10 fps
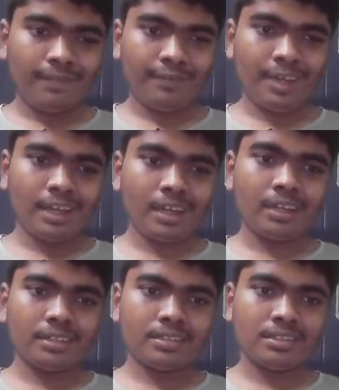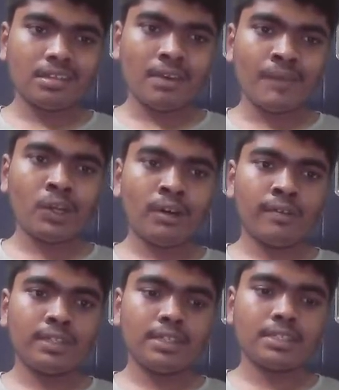we are just aware
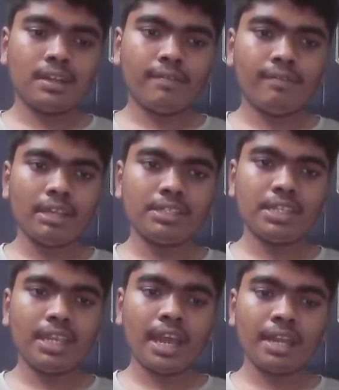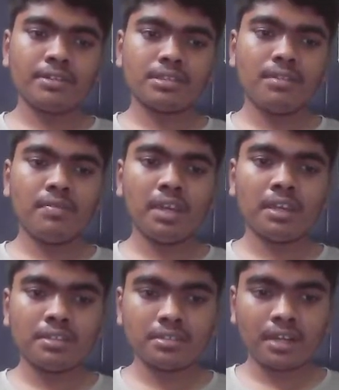of these 5 scenarios, then we
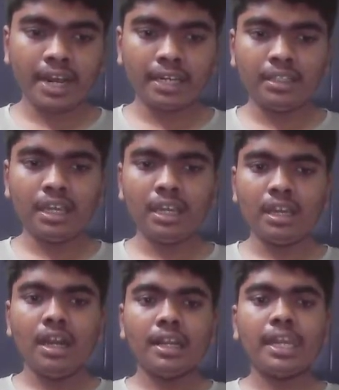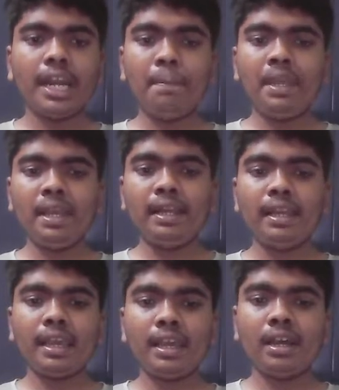can just write the
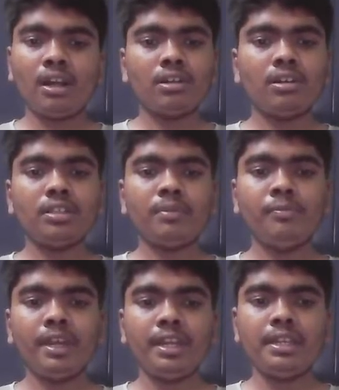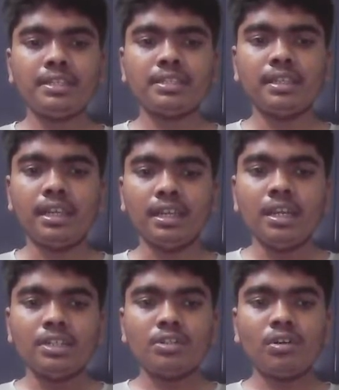Getblk algorithm very easily.
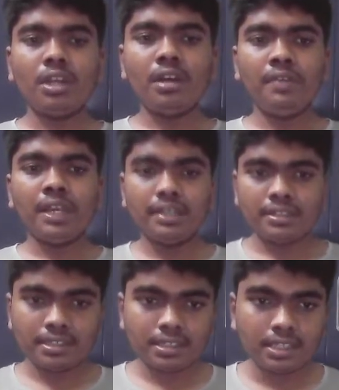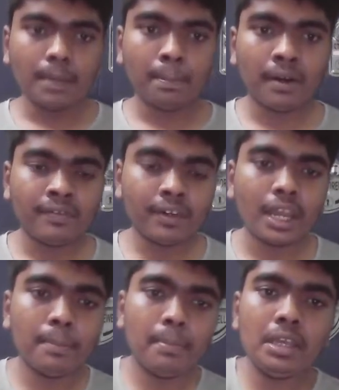So here we can just see buffer
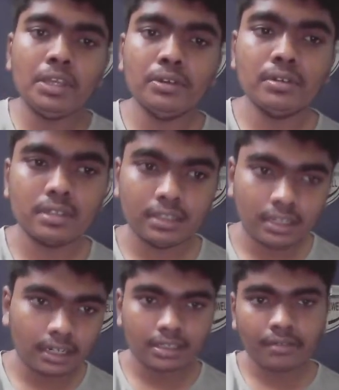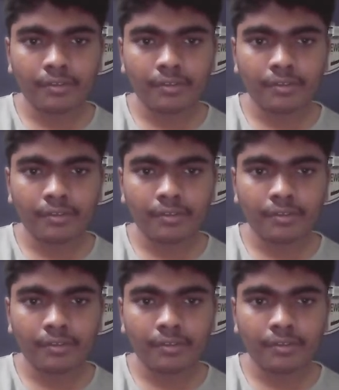can be used, that is a very